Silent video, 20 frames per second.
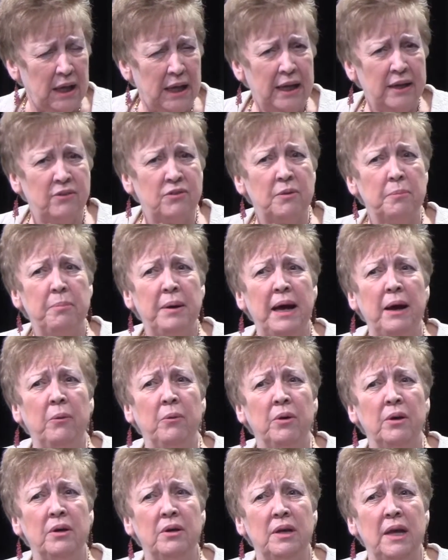has the
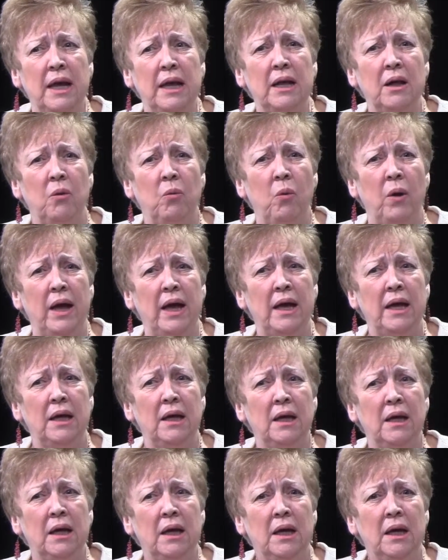power to take away